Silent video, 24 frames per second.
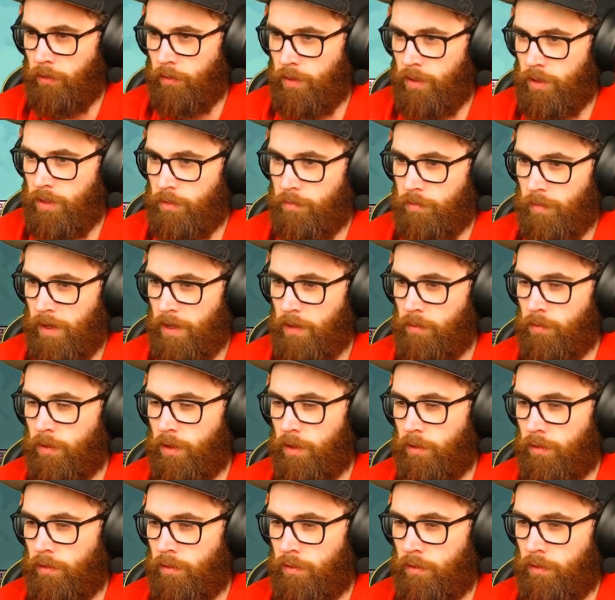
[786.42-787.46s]
we just made
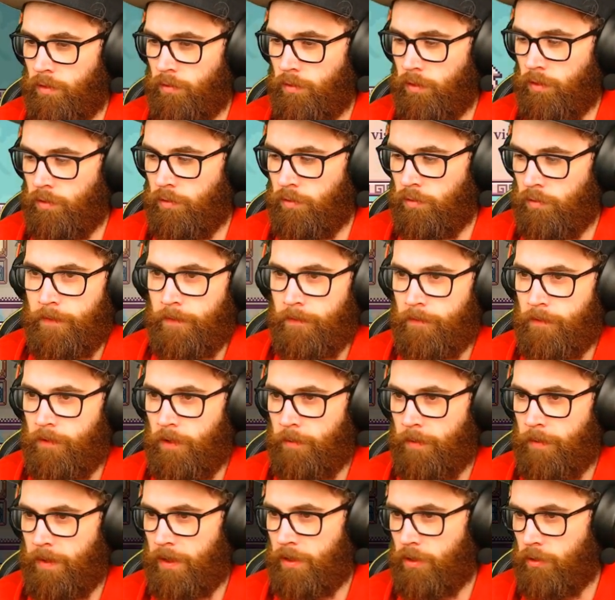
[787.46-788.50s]
one. Hold on. Go
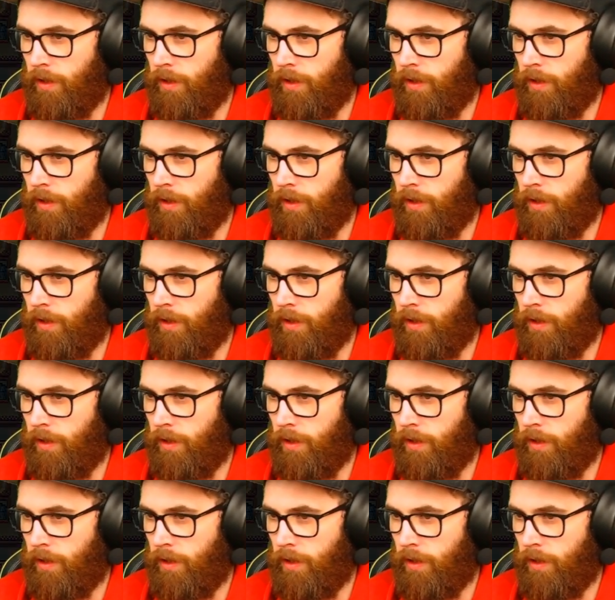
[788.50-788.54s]
back to